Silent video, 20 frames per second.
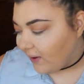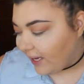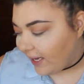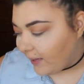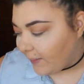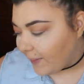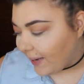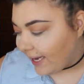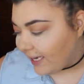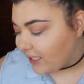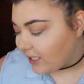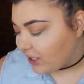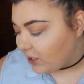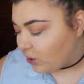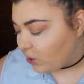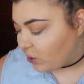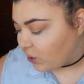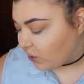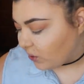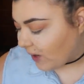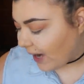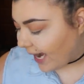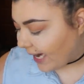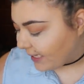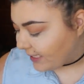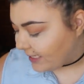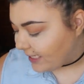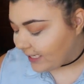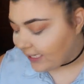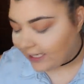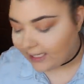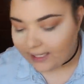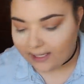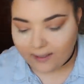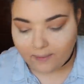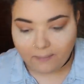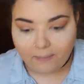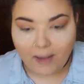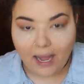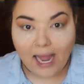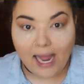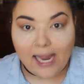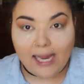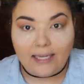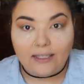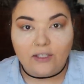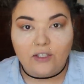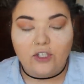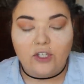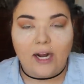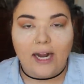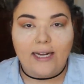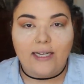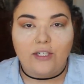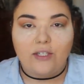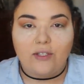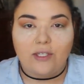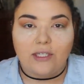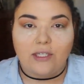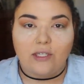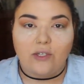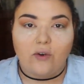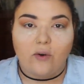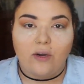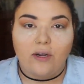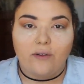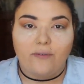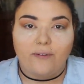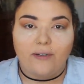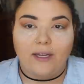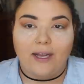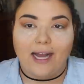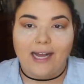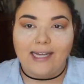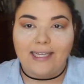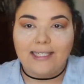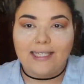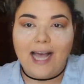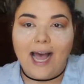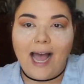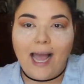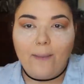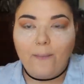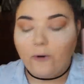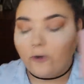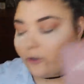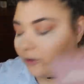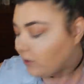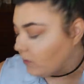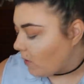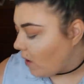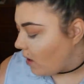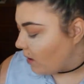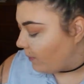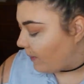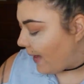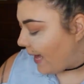in my distracted mind trying to do this tutorial for you guys, I pulled the wrong